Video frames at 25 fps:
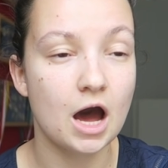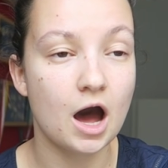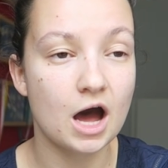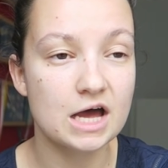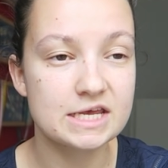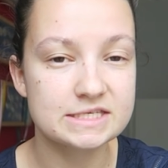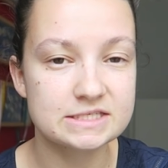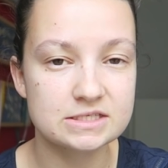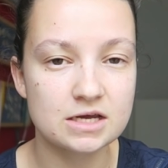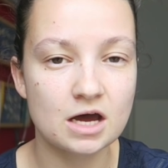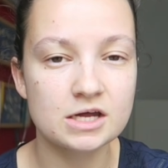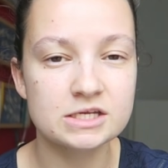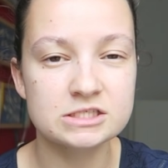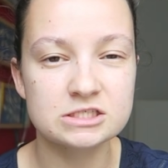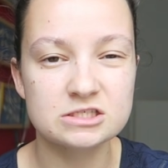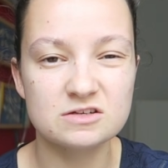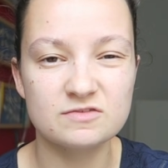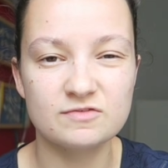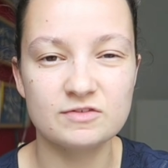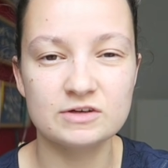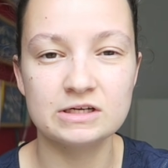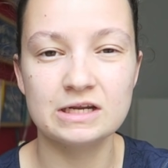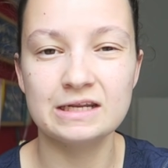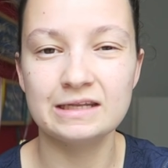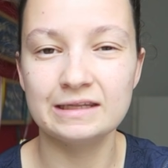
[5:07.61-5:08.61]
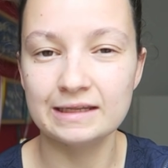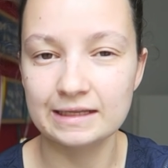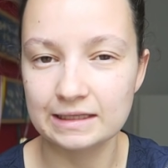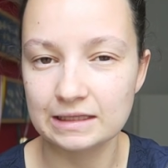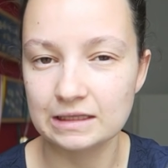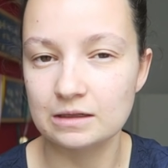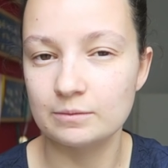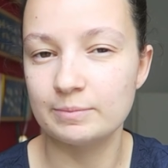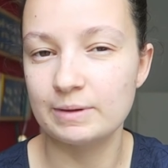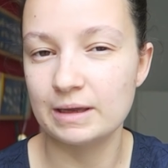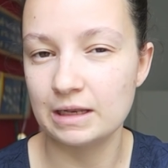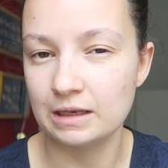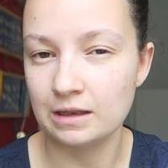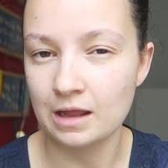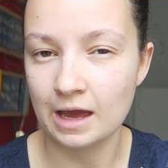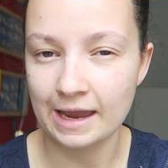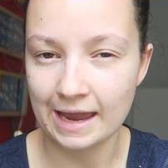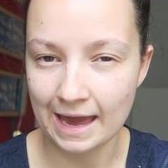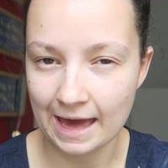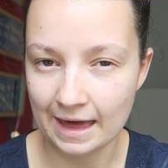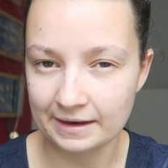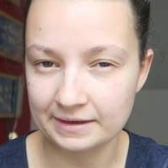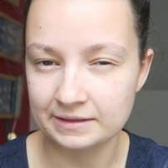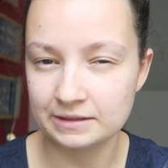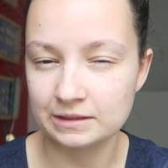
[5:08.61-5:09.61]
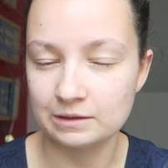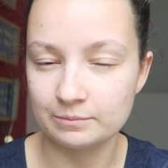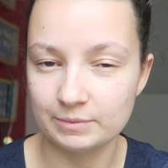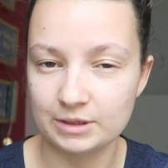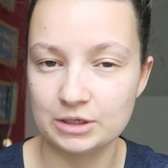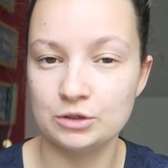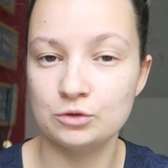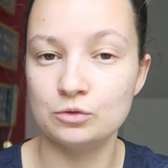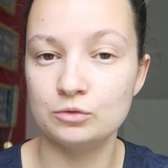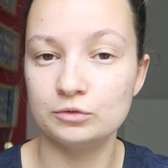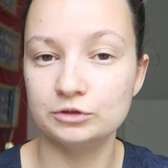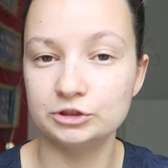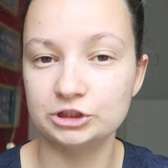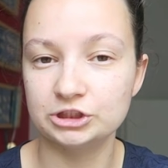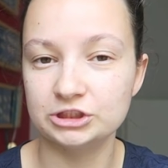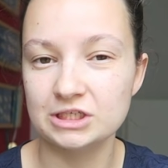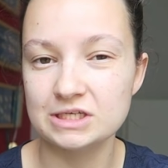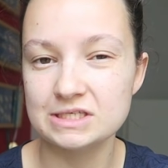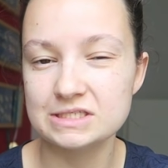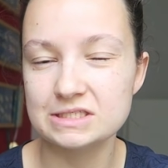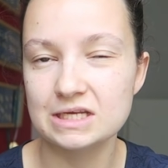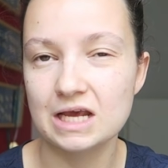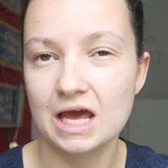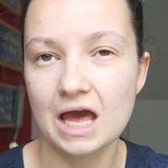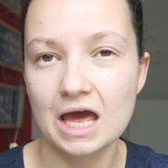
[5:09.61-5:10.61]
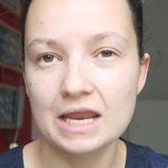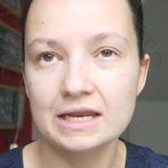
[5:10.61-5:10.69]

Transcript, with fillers: I started to feel a little bit lightheaded and a bit nauseous